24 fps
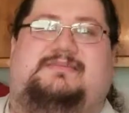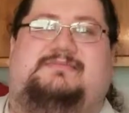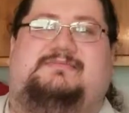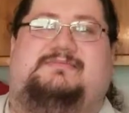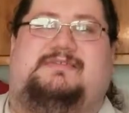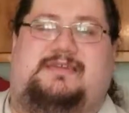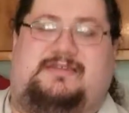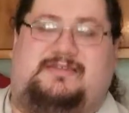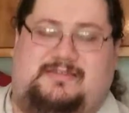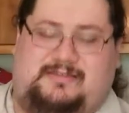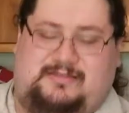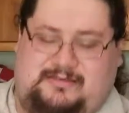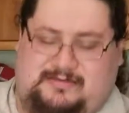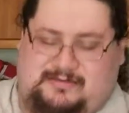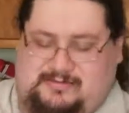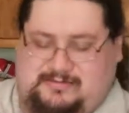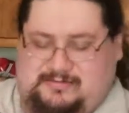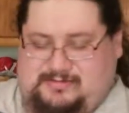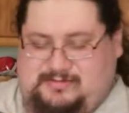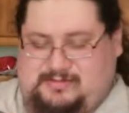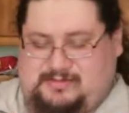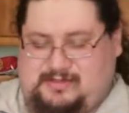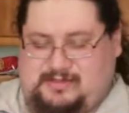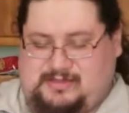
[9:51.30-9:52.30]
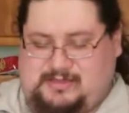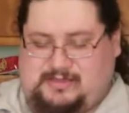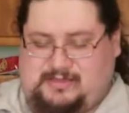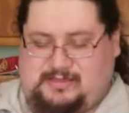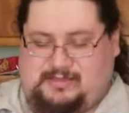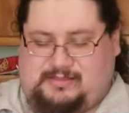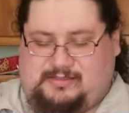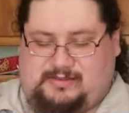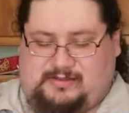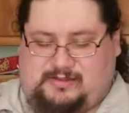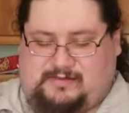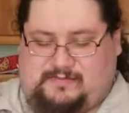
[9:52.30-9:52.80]
Take a look.
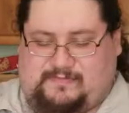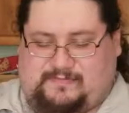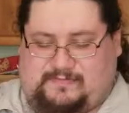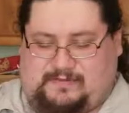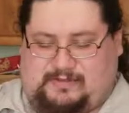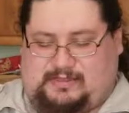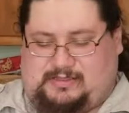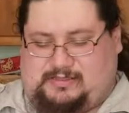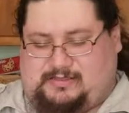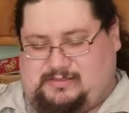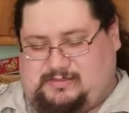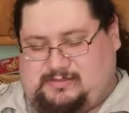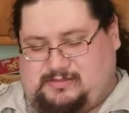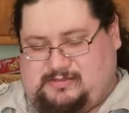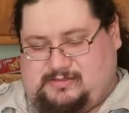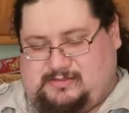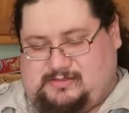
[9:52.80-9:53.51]
Sorry for that.